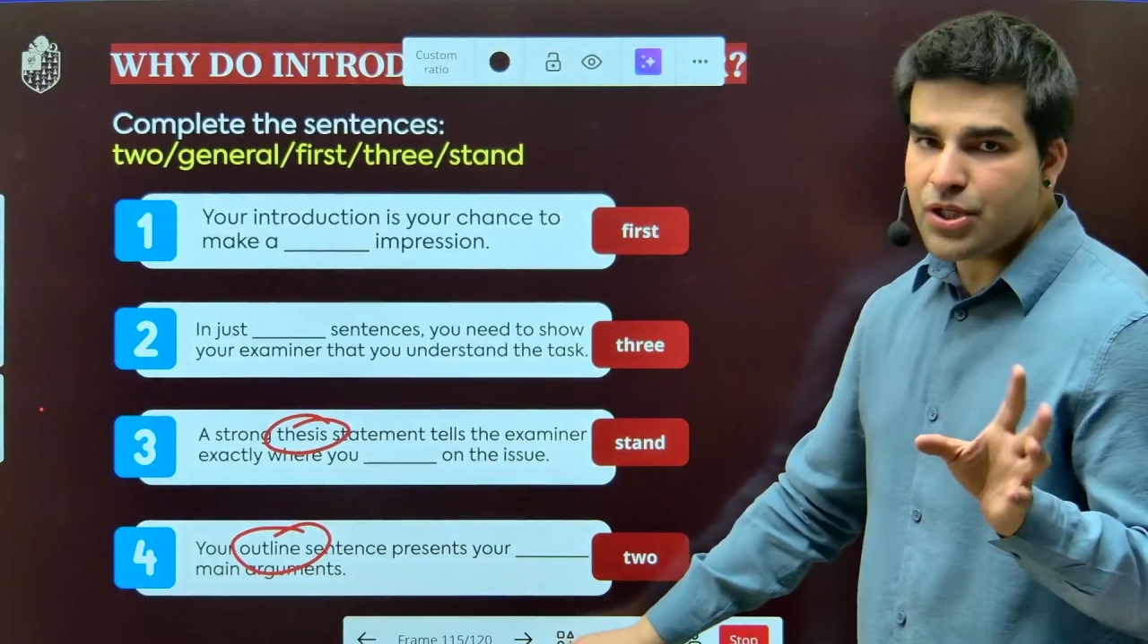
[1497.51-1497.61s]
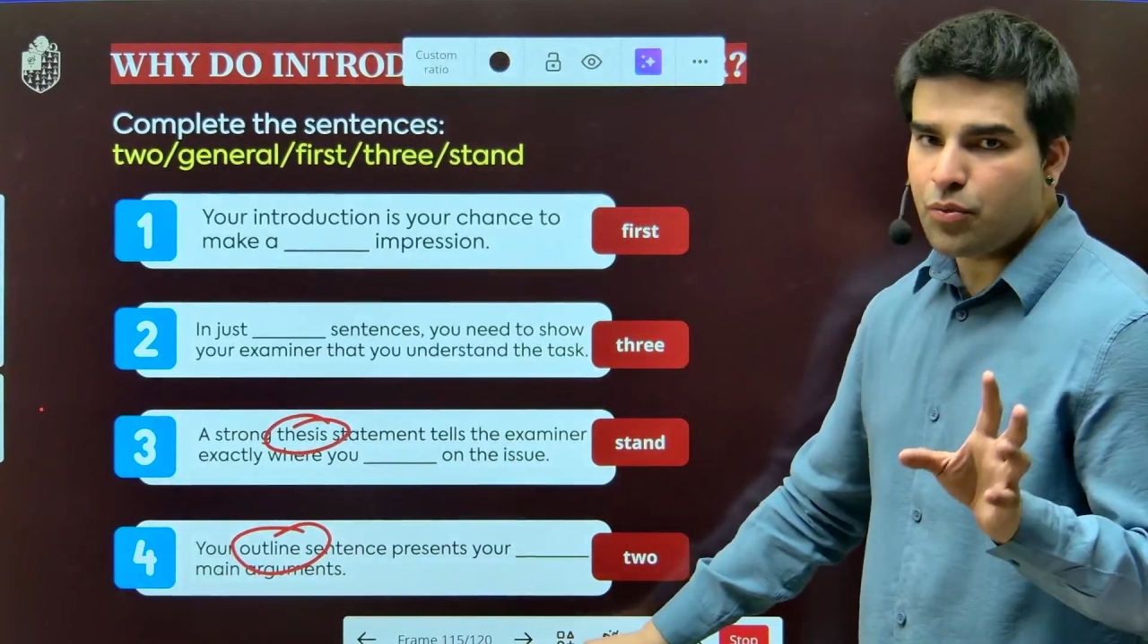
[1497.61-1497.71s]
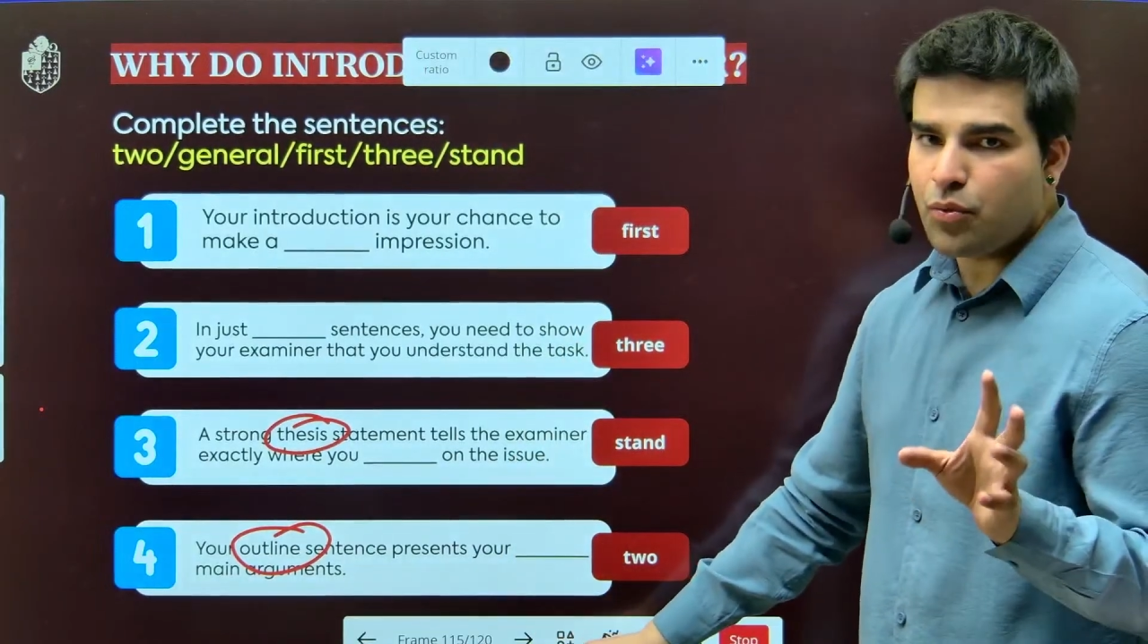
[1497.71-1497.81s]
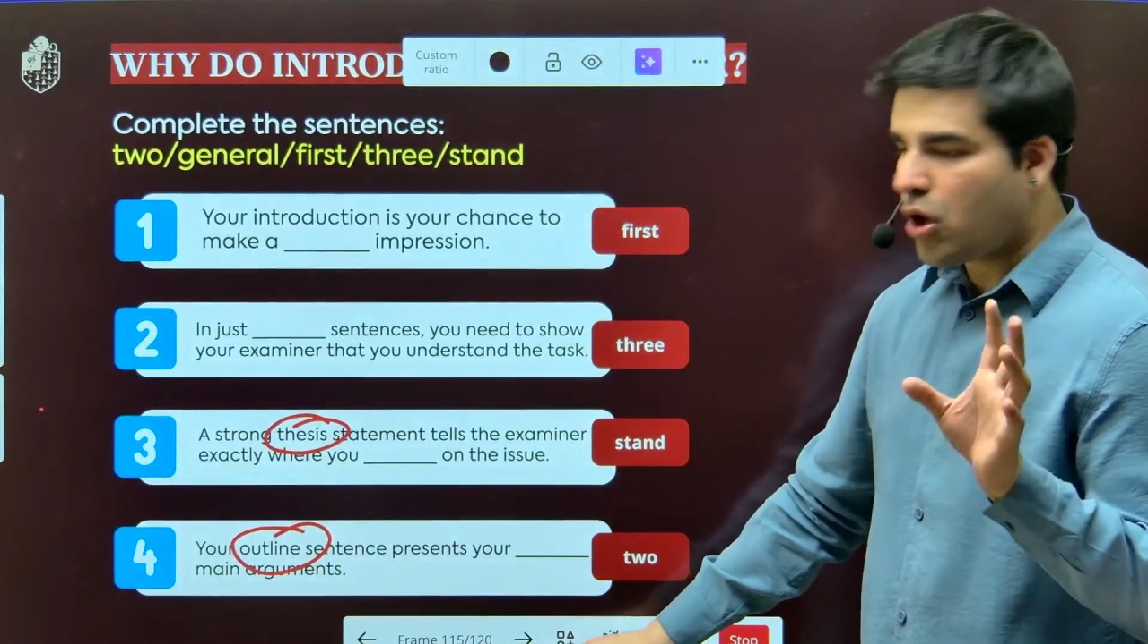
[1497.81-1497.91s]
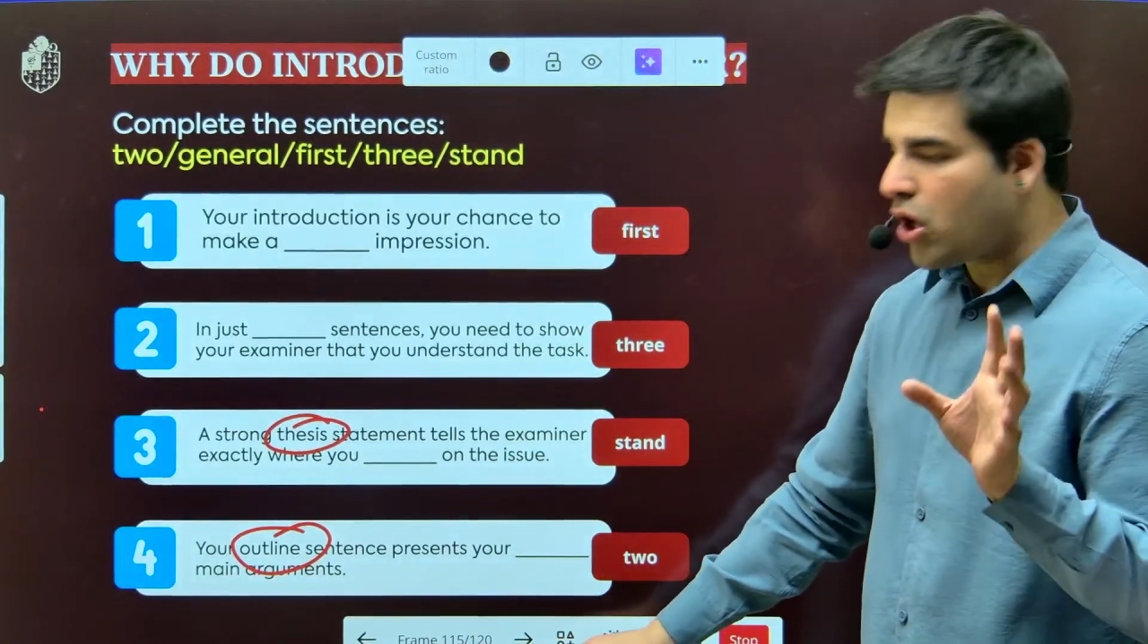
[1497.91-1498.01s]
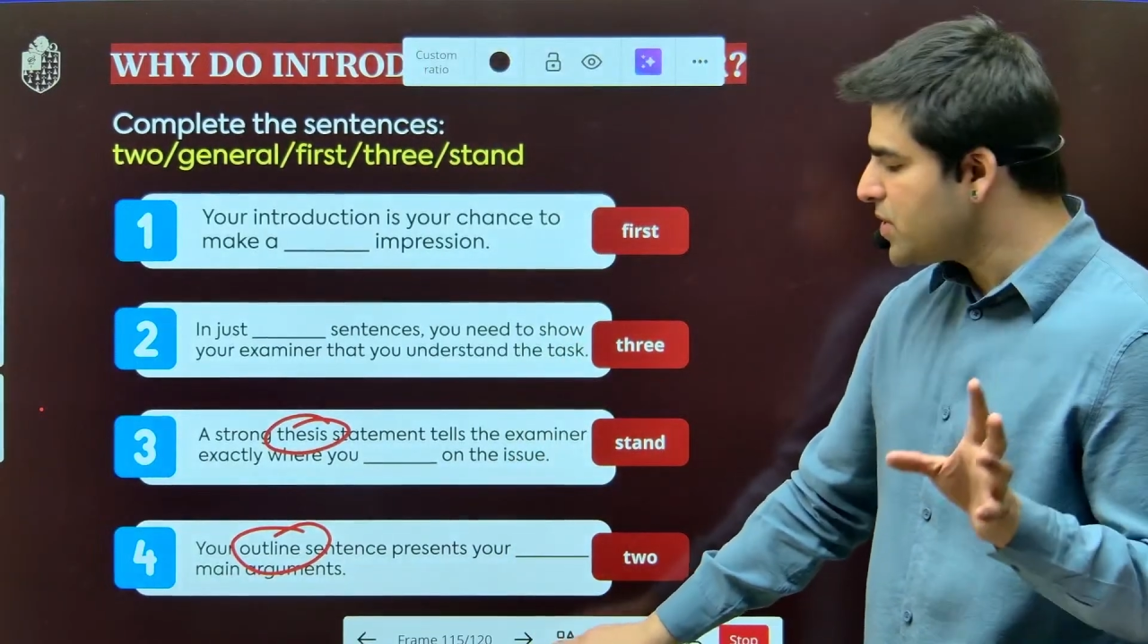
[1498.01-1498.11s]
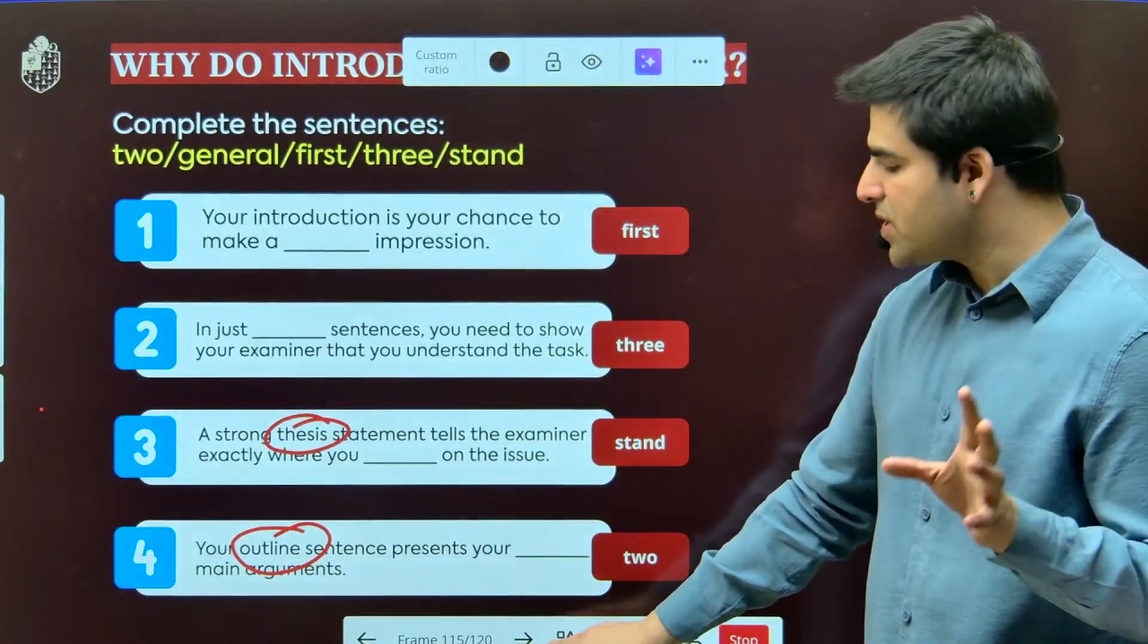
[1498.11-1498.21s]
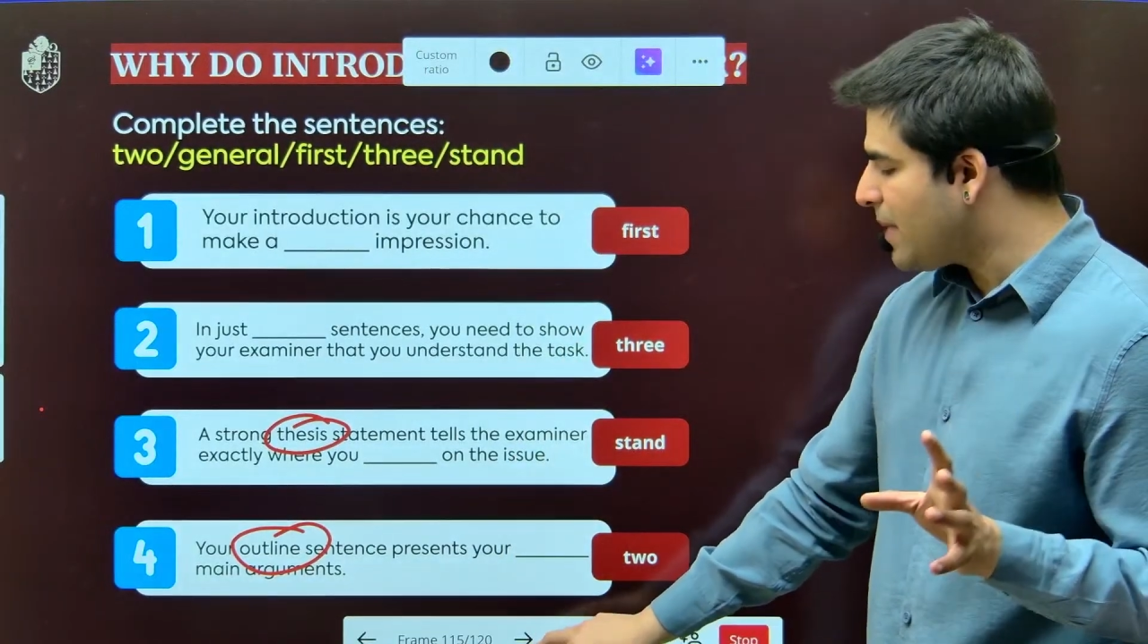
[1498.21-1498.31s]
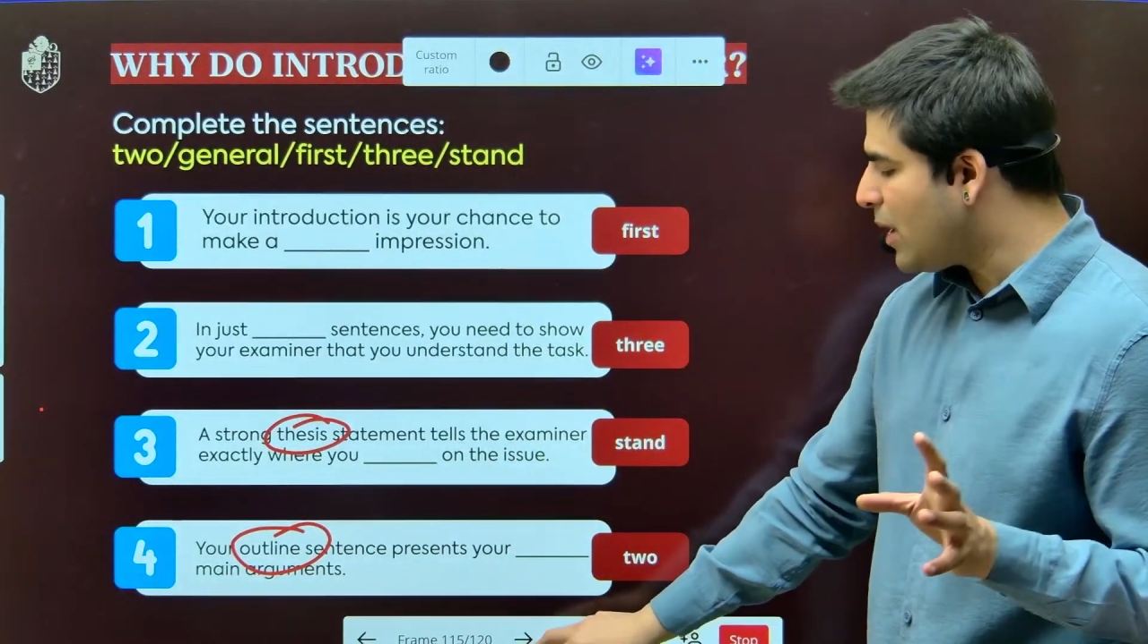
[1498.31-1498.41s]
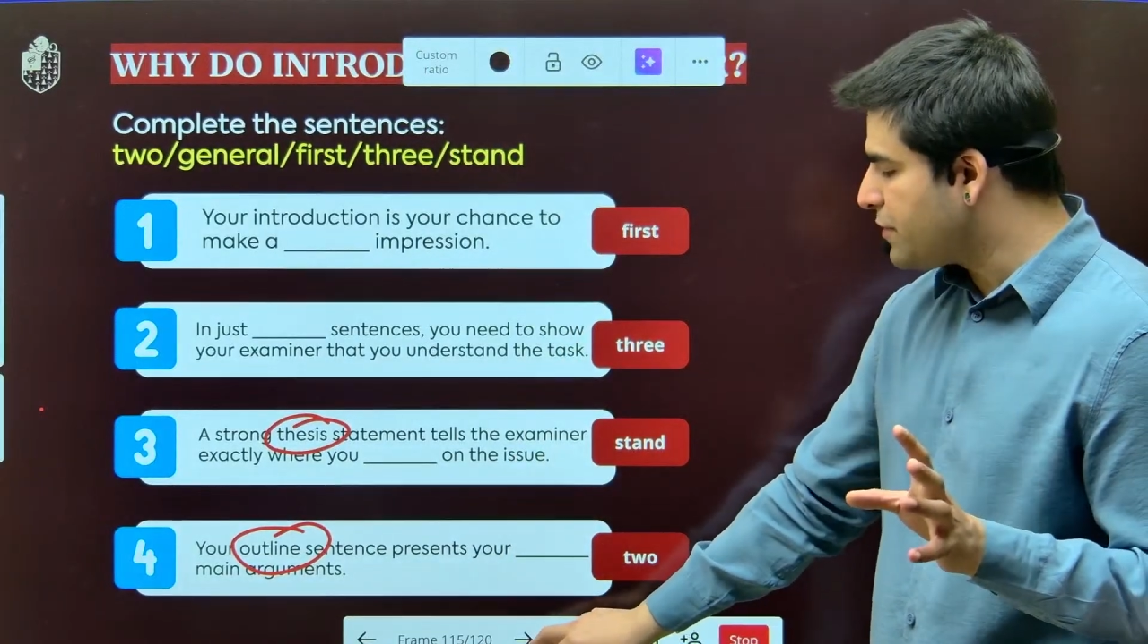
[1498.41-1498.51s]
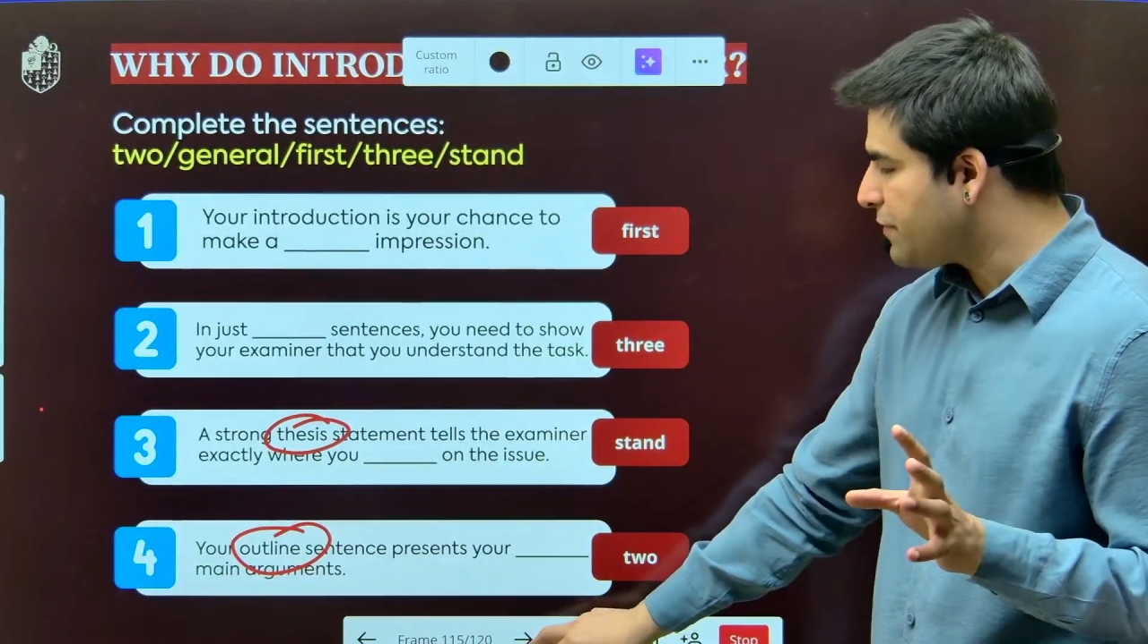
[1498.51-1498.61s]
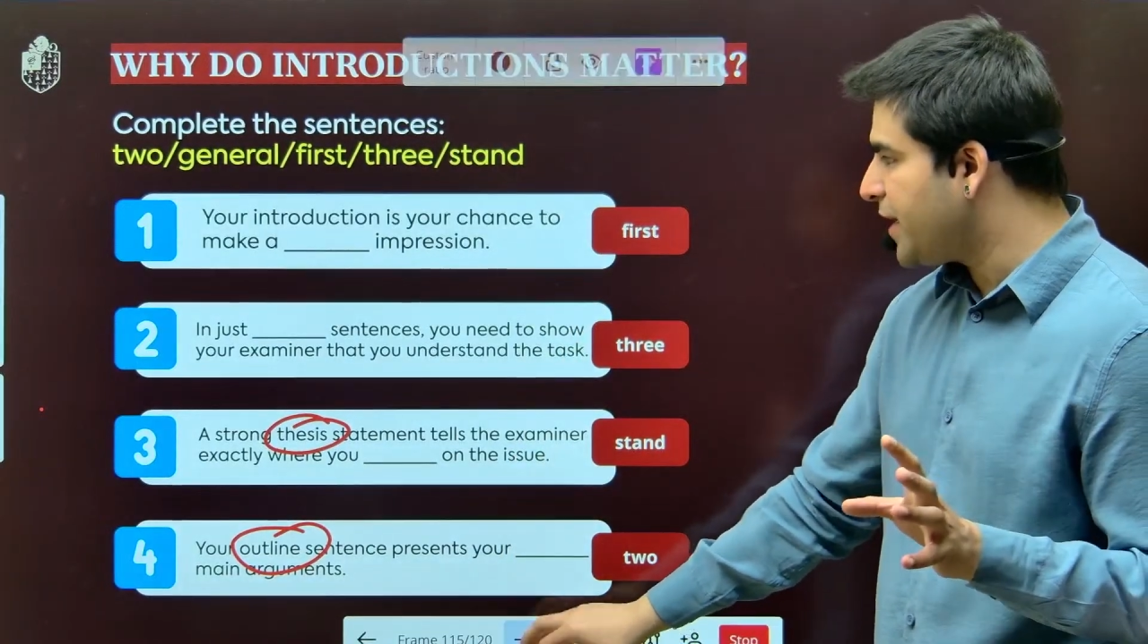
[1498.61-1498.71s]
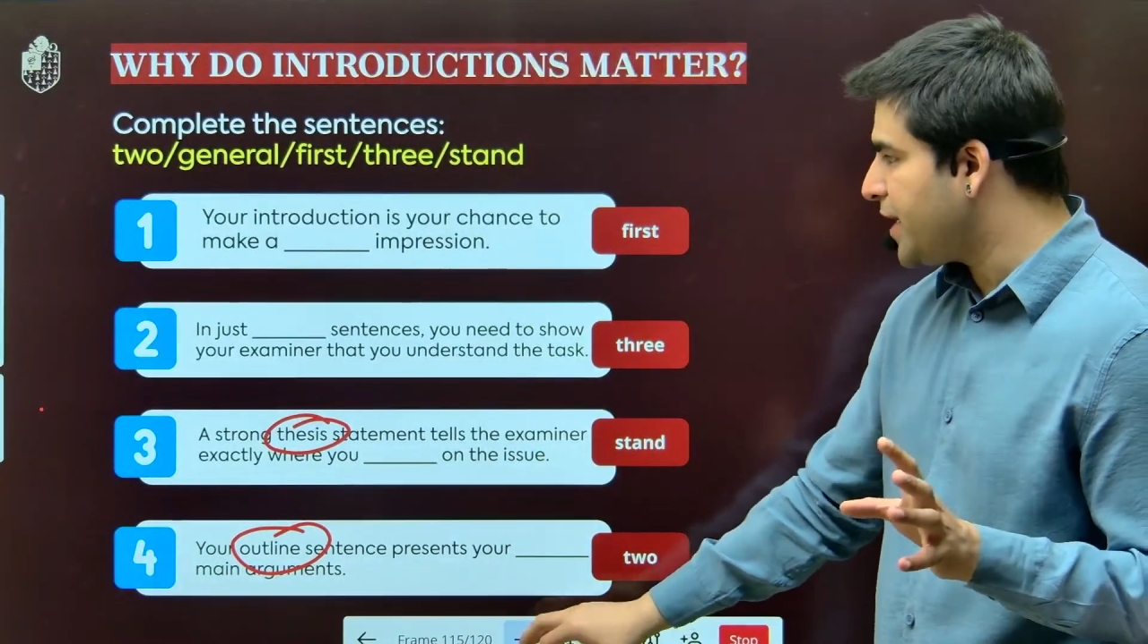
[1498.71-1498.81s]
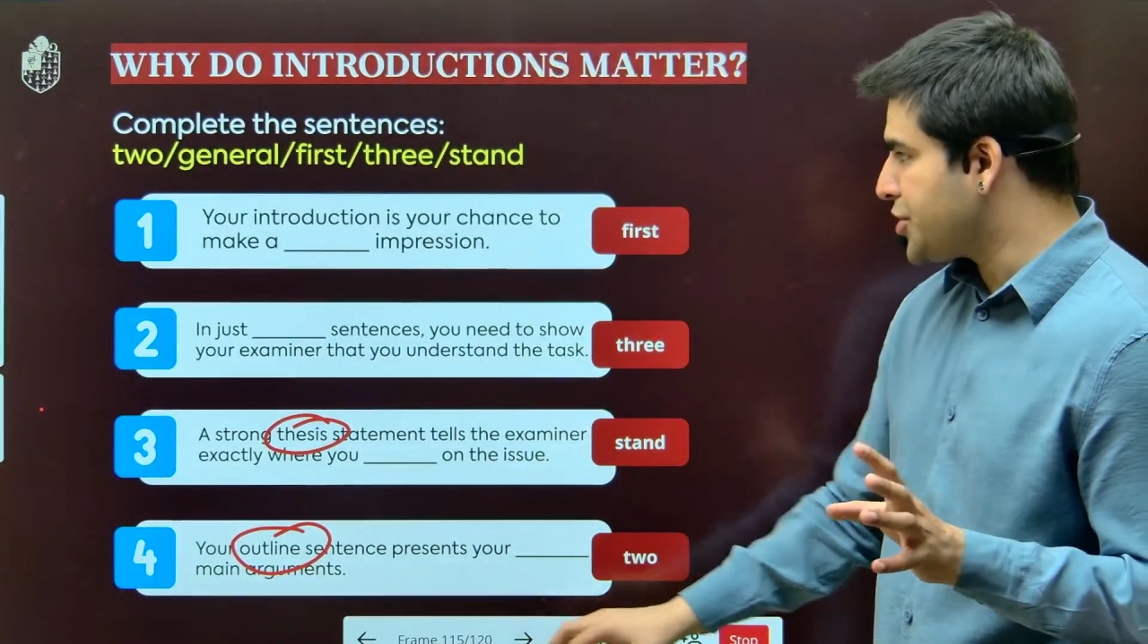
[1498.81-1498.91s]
We're almost about to finish.